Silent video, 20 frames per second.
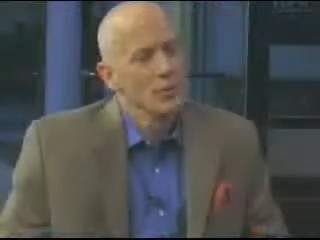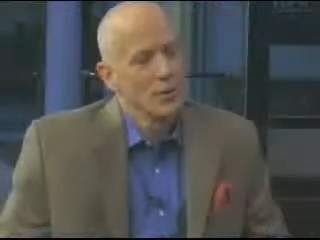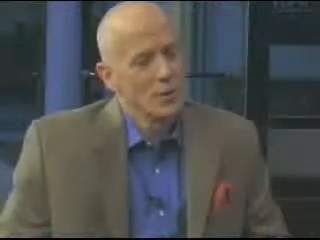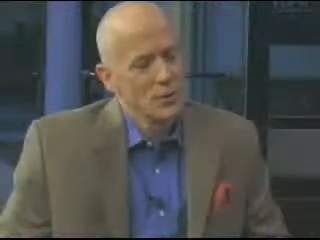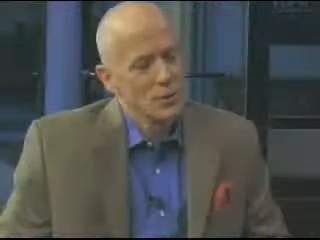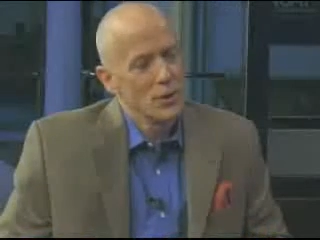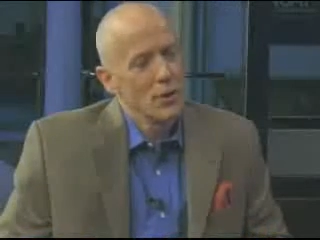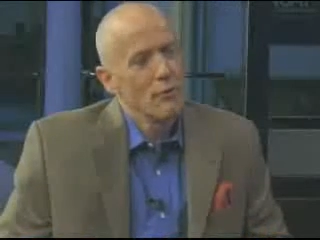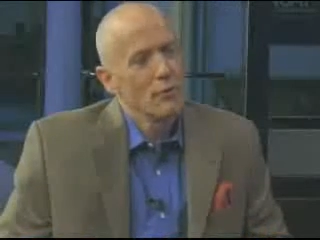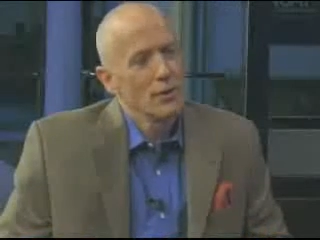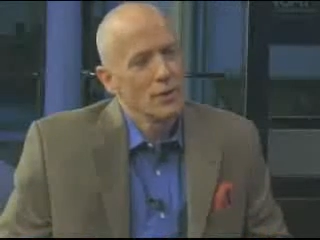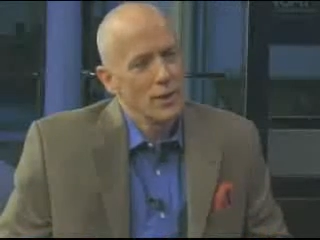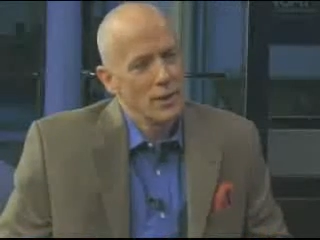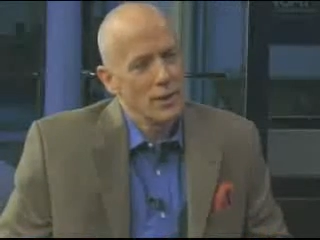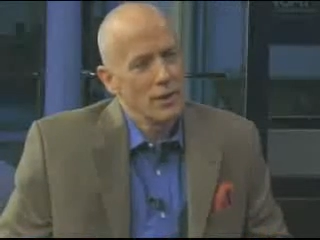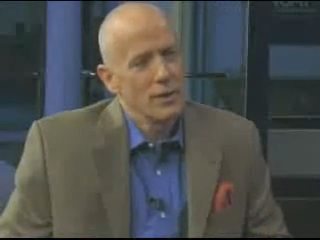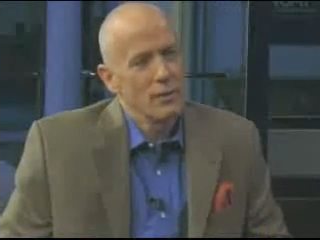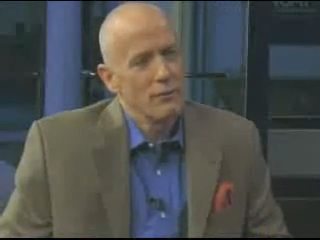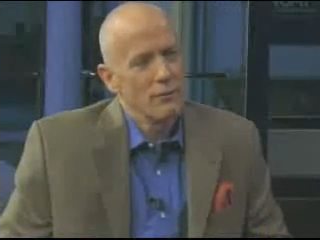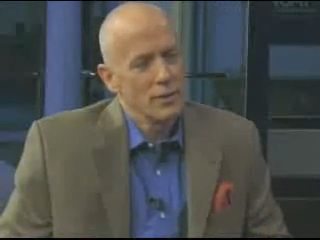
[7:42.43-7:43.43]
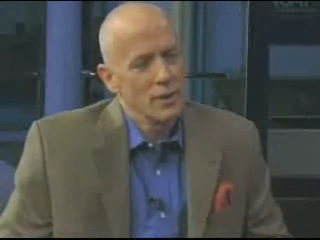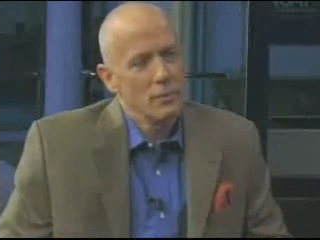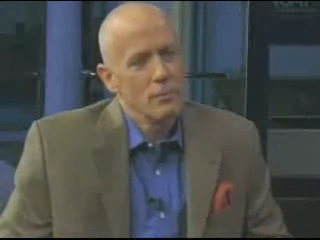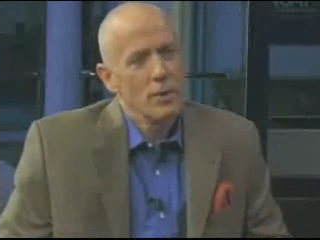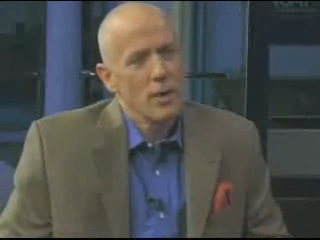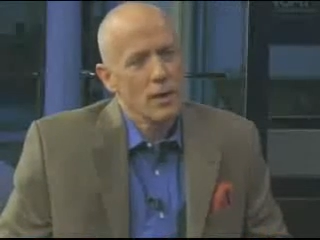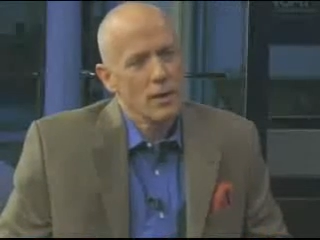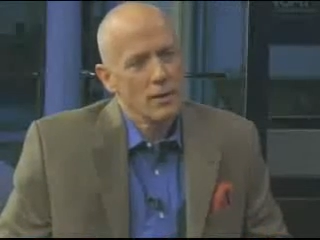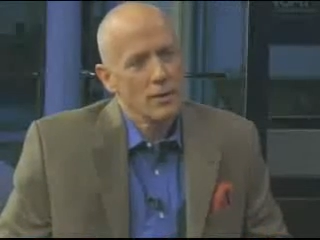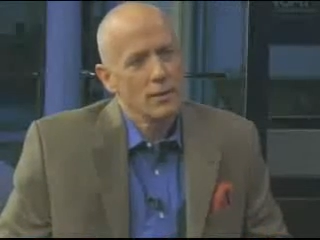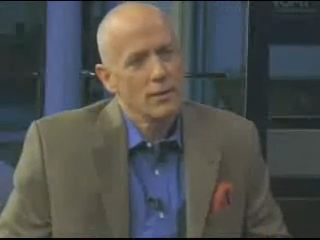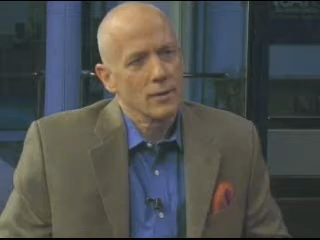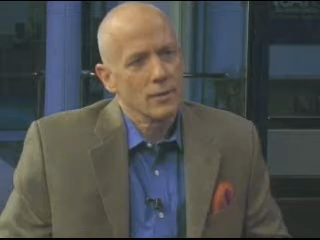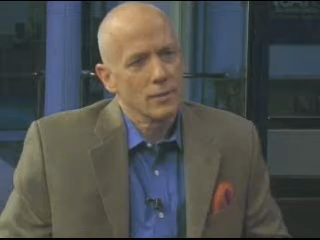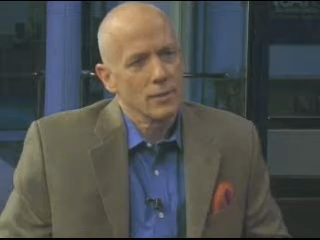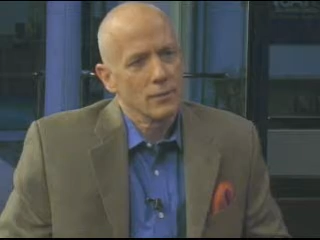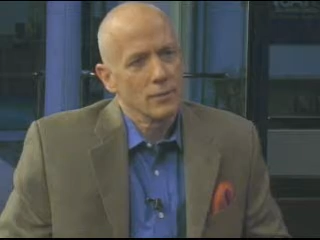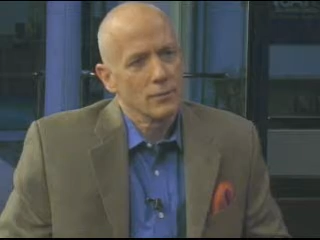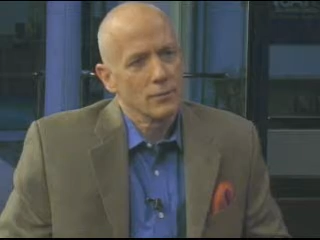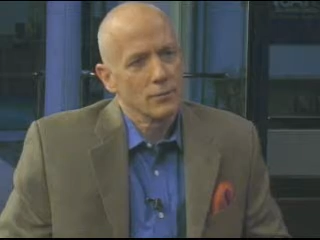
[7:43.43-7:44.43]
did you ever get any feedback
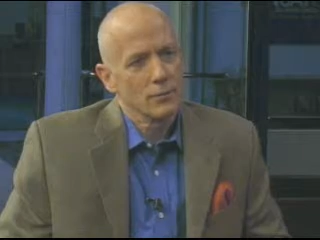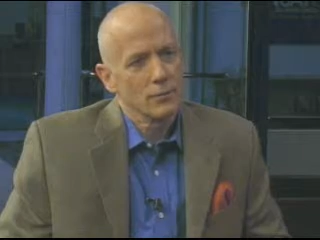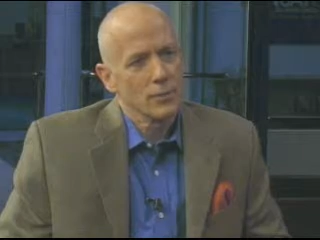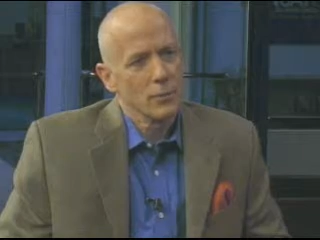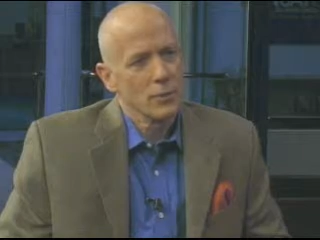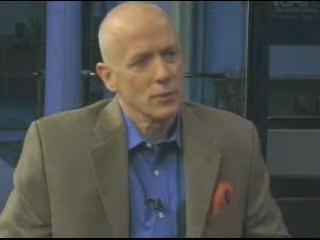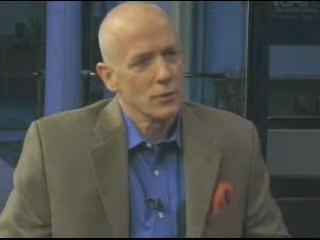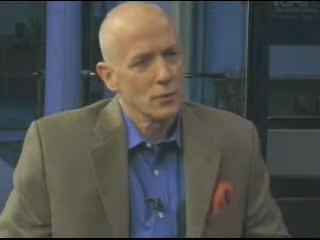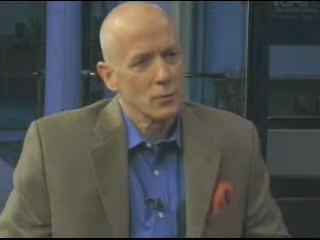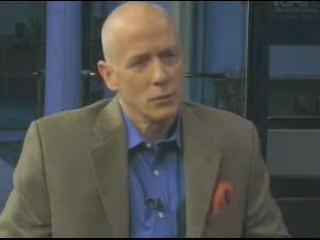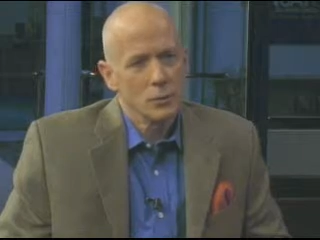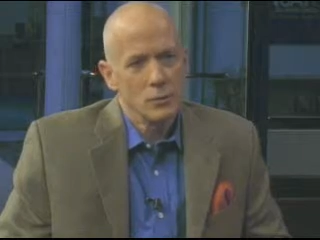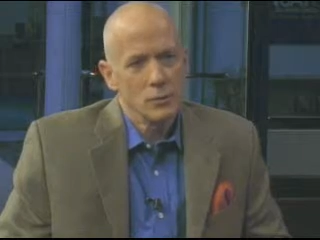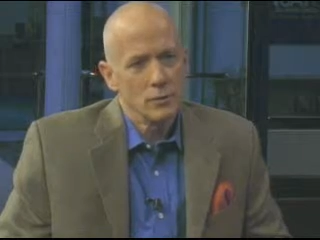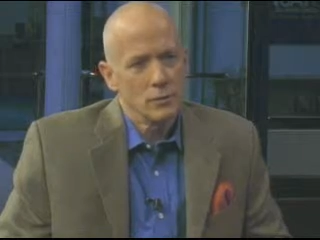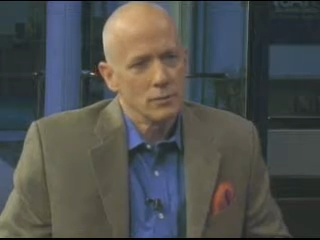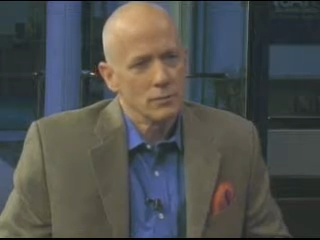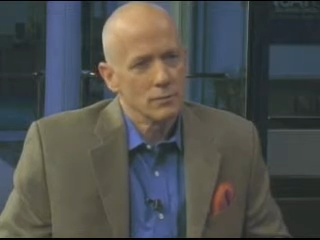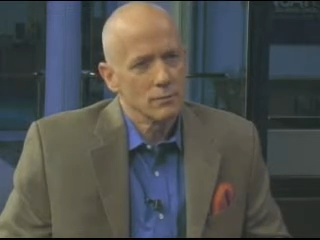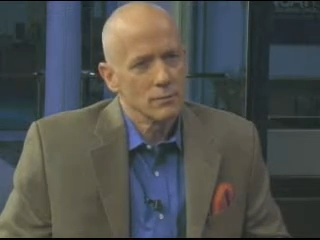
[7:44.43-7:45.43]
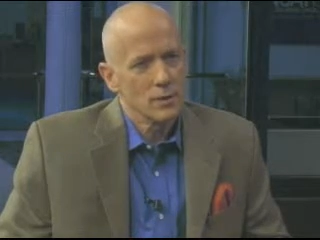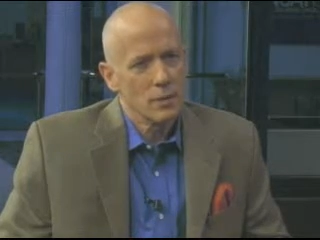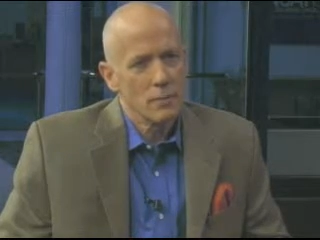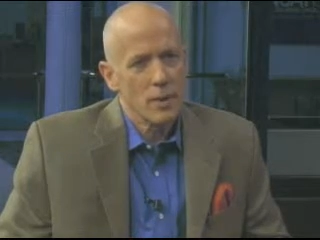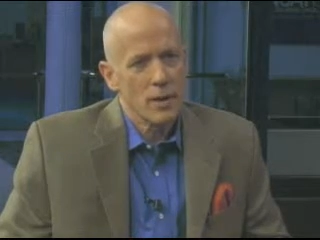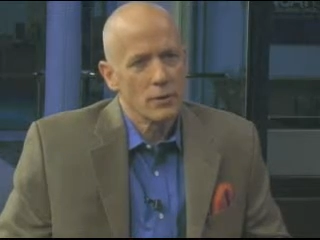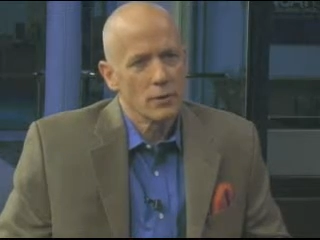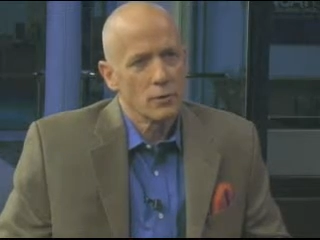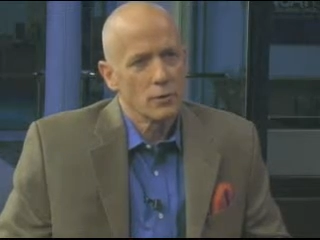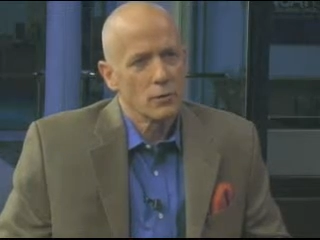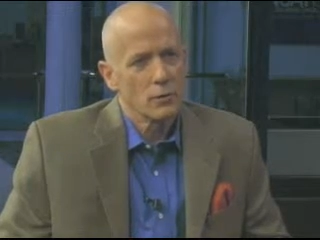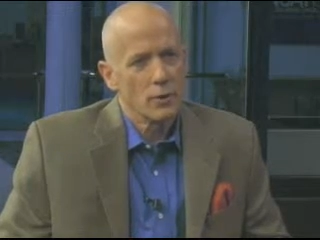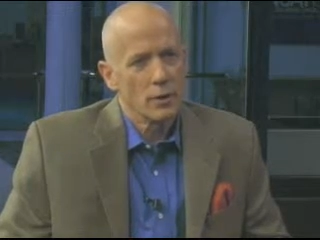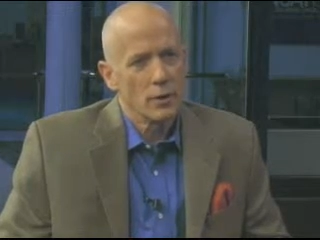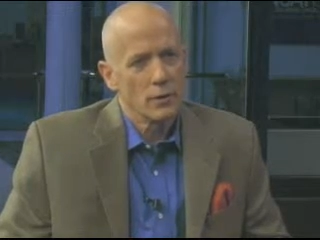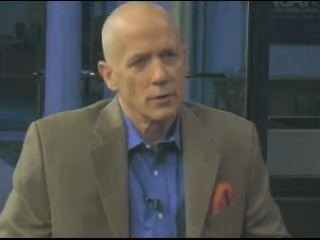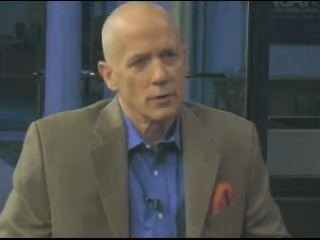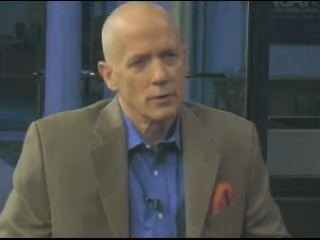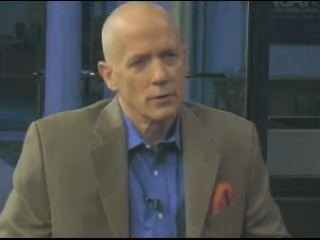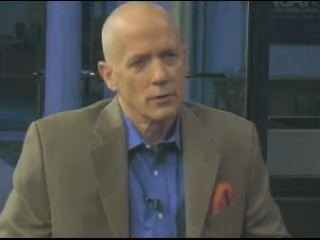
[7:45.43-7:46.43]
from the school about your
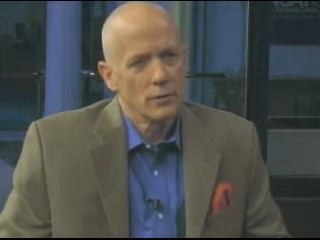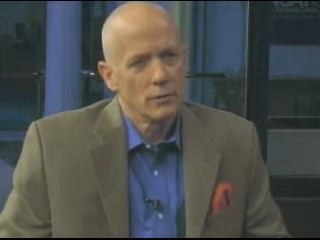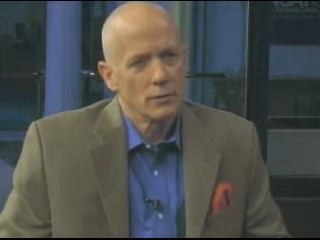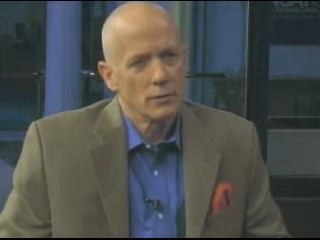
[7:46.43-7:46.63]
drug use?